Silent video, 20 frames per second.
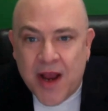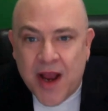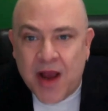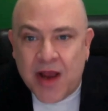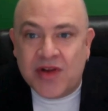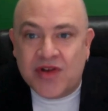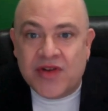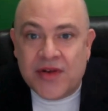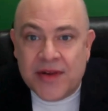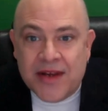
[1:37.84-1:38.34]

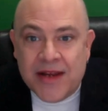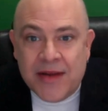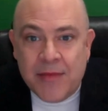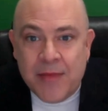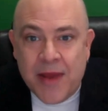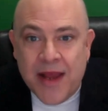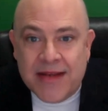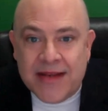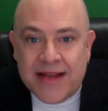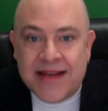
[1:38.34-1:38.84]
ushered in
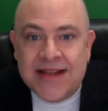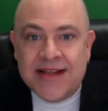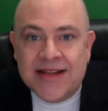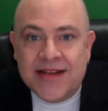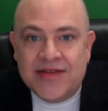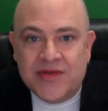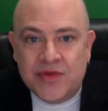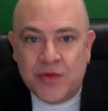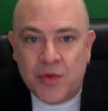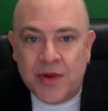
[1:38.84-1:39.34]
by the
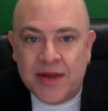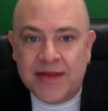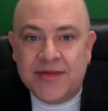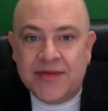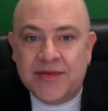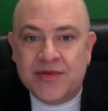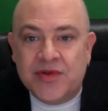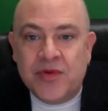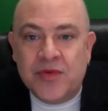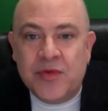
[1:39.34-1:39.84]
east
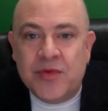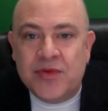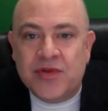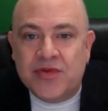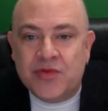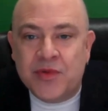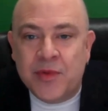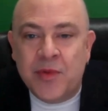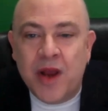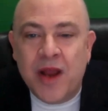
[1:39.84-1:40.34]
wind dunes
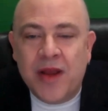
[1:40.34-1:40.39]
from